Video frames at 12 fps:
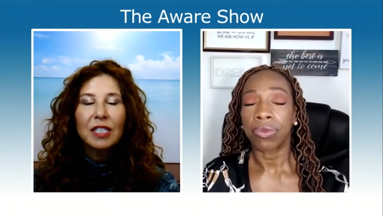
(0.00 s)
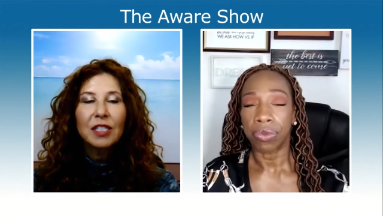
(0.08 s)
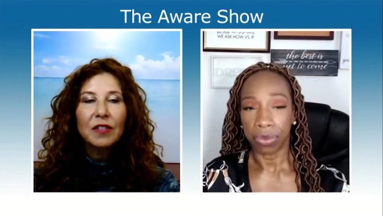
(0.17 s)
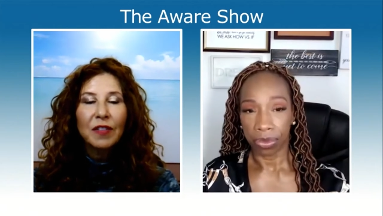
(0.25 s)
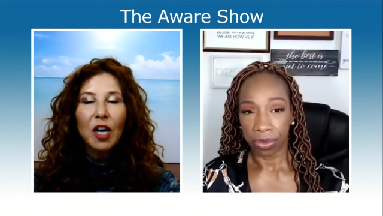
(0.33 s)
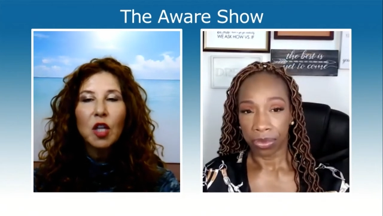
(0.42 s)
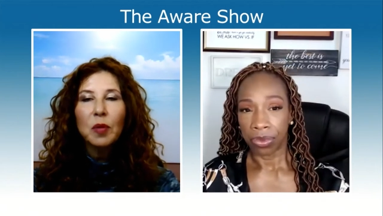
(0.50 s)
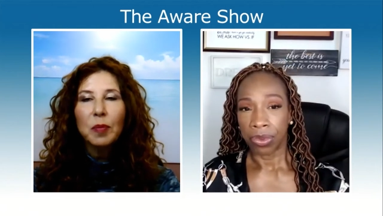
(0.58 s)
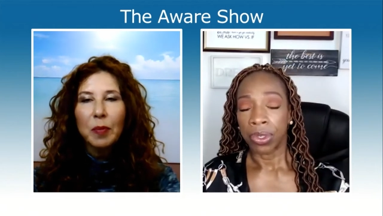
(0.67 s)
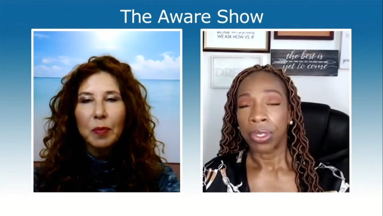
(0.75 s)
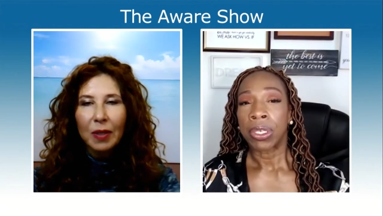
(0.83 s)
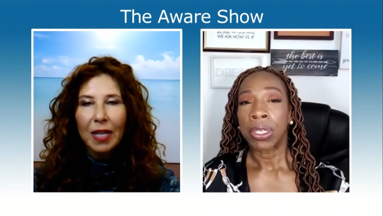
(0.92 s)
Speaker 1: to
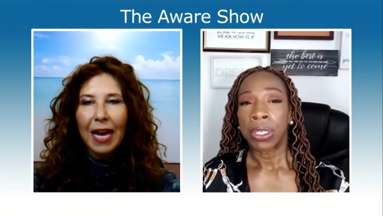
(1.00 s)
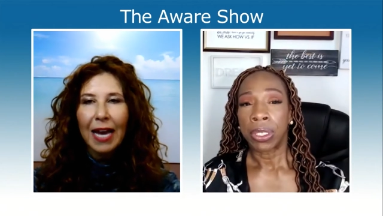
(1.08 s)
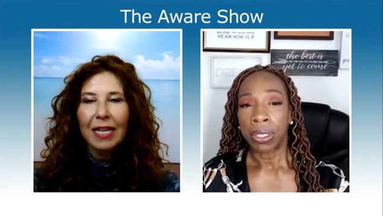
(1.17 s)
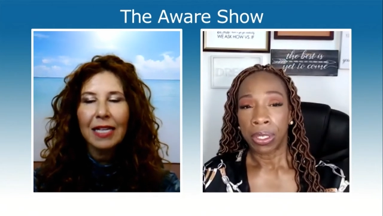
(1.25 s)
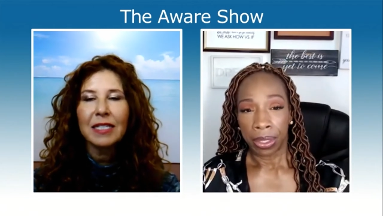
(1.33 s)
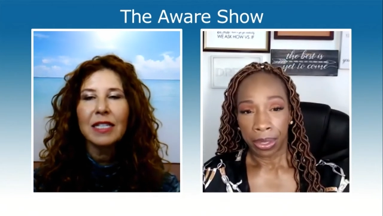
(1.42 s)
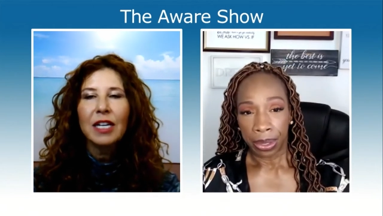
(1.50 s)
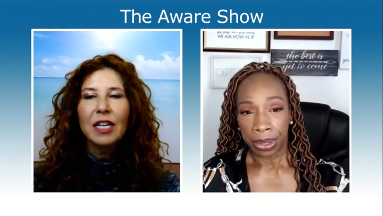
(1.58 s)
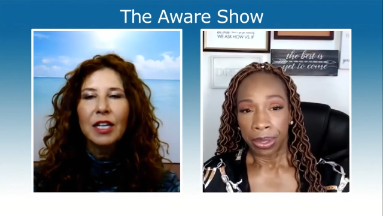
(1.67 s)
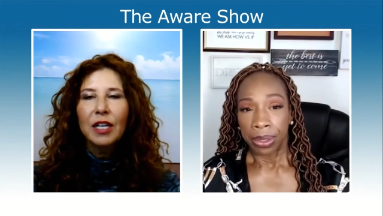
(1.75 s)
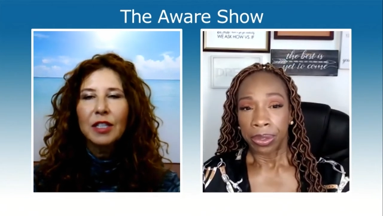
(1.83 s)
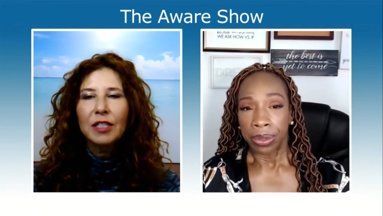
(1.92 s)
develop a plan
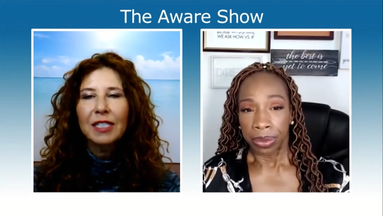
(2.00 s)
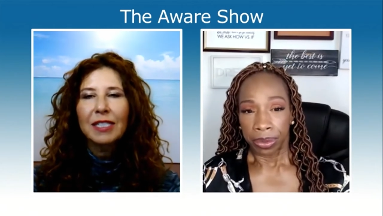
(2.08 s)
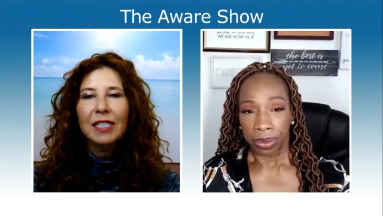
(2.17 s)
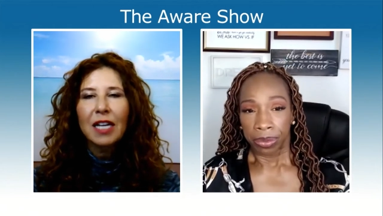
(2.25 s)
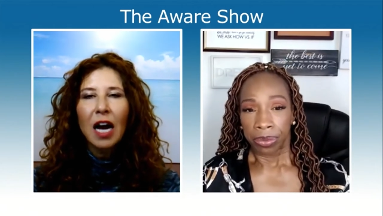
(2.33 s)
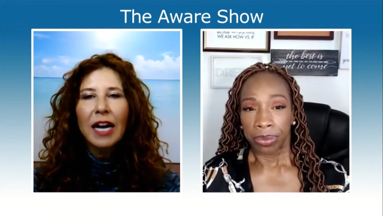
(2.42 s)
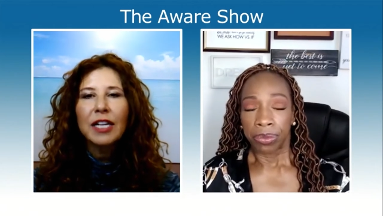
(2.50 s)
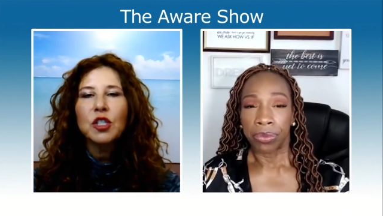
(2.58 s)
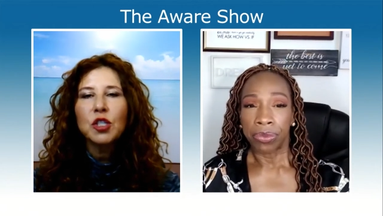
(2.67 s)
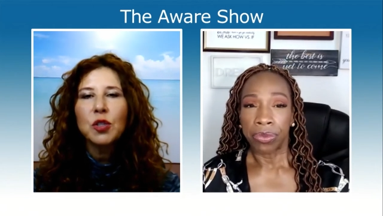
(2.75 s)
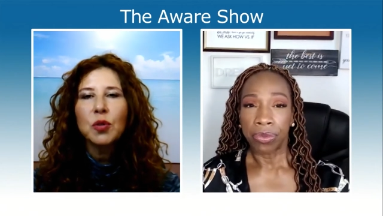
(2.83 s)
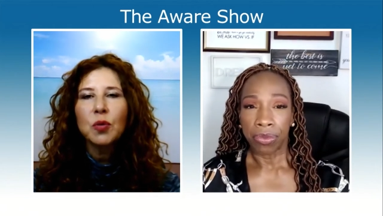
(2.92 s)

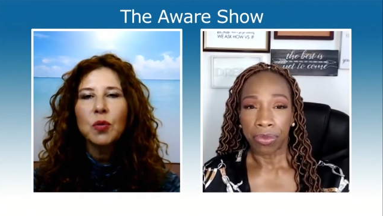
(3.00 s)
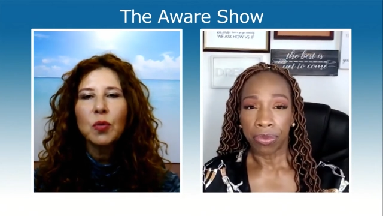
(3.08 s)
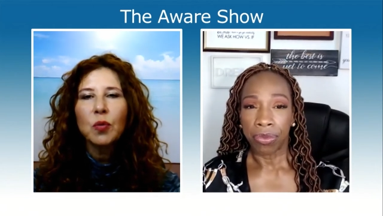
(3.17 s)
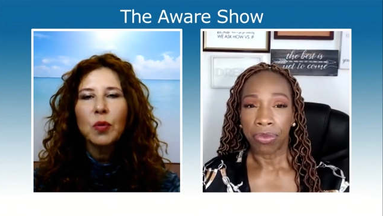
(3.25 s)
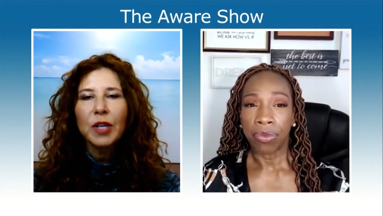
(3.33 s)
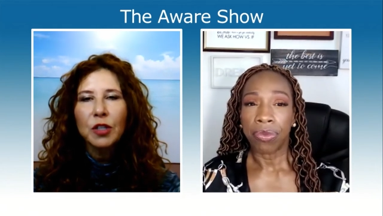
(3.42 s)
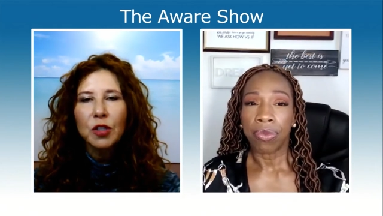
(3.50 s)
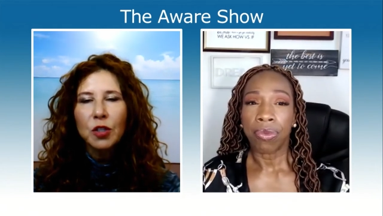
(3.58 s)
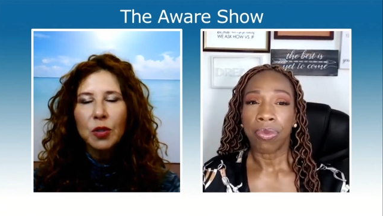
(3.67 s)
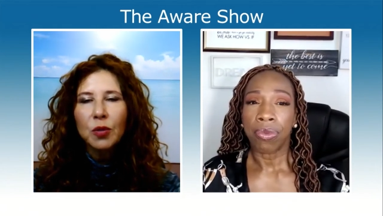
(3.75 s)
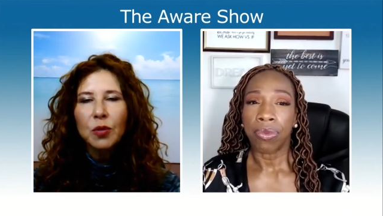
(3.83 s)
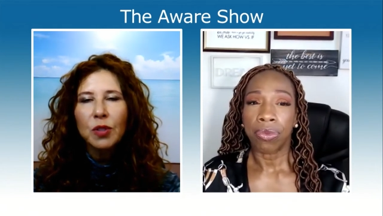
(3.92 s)
designed to
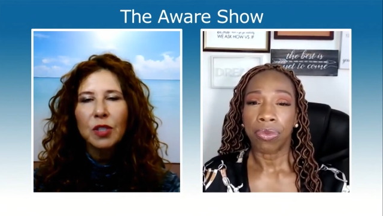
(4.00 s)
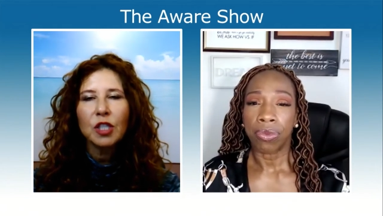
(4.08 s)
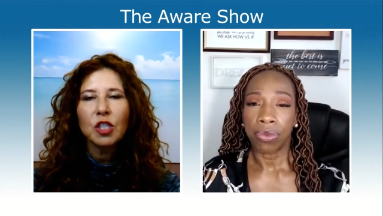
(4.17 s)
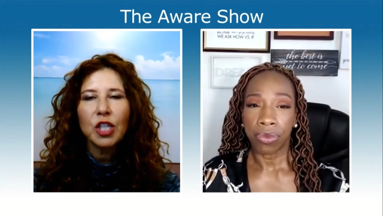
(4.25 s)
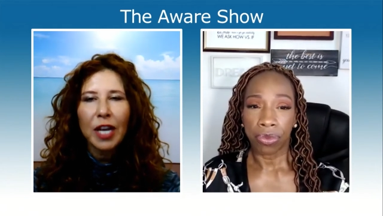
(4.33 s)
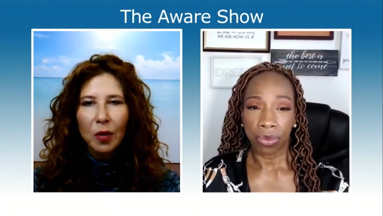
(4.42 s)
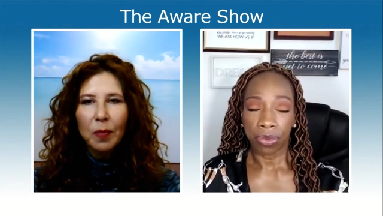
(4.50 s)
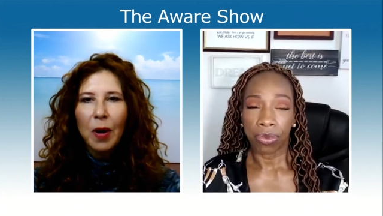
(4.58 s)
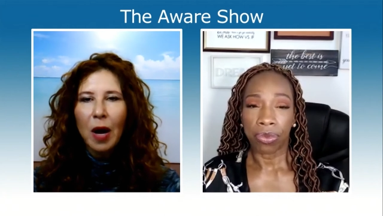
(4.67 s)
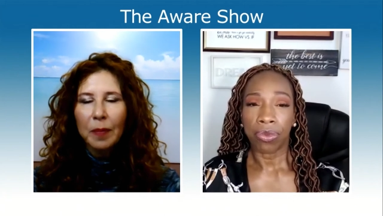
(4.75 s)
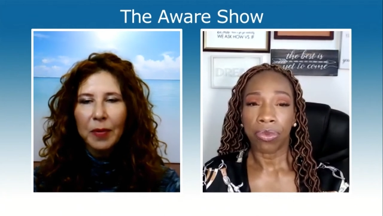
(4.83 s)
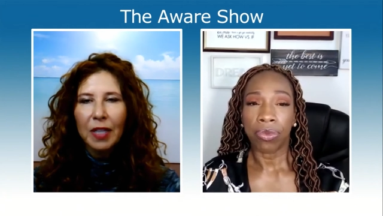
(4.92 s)
reduce jail
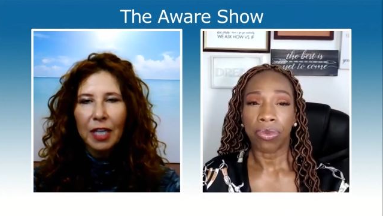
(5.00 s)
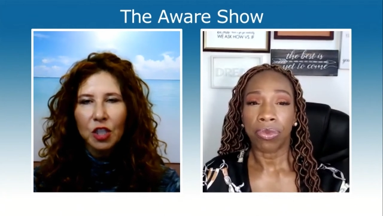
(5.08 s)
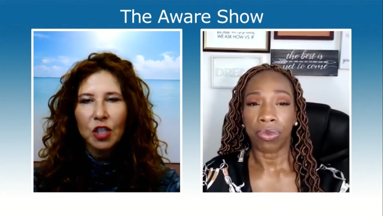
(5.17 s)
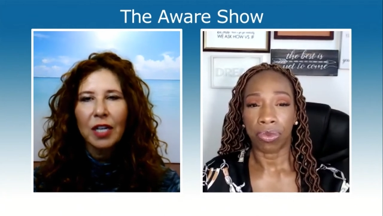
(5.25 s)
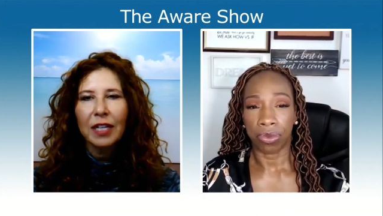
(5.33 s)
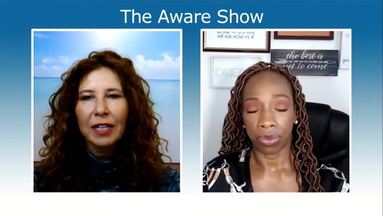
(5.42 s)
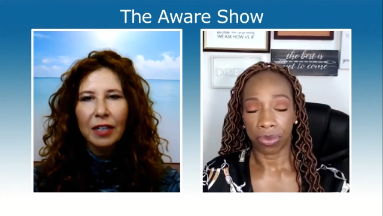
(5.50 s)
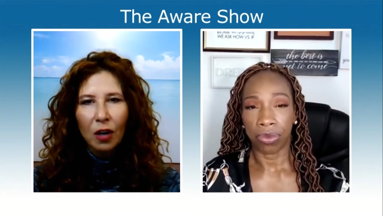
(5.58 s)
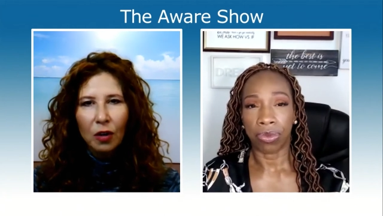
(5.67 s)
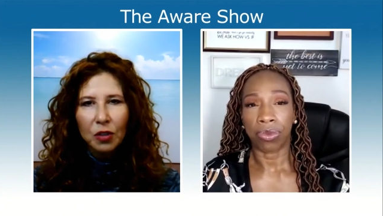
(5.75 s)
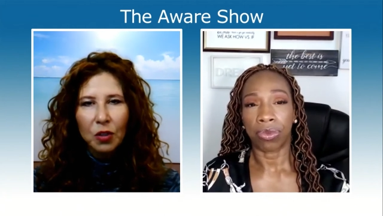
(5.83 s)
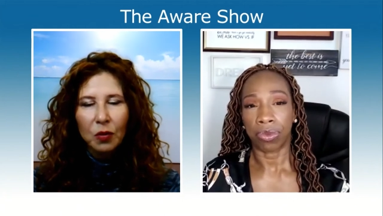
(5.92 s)
population and
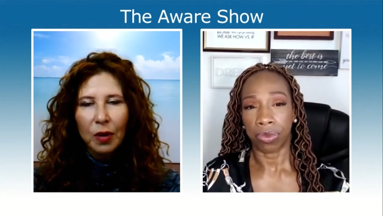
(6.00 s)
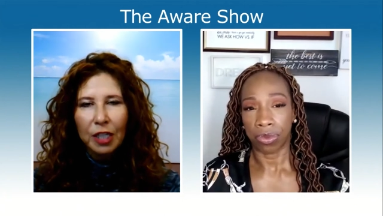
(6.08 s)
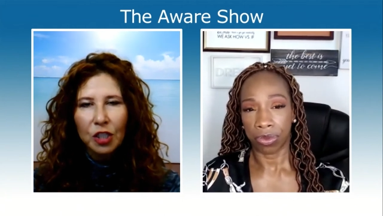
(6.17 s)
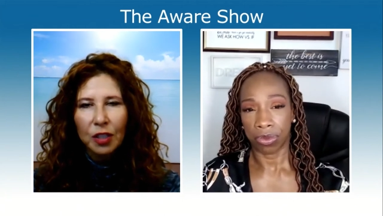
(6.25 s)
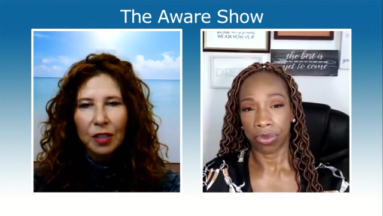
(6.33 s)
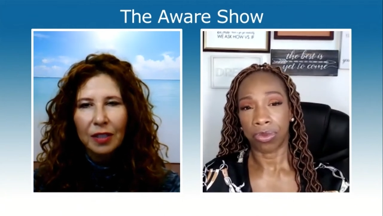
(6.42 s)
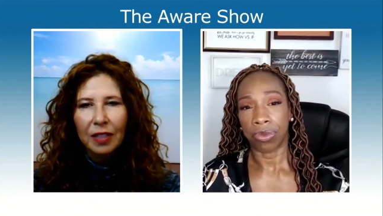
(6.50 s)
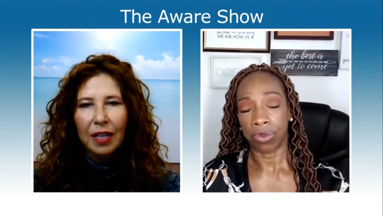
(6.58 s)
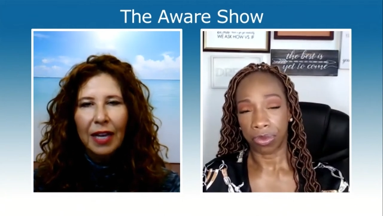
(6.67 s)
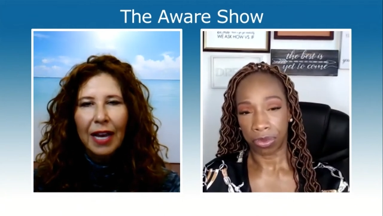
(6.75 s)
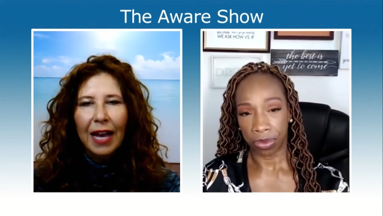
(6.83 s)
incarceration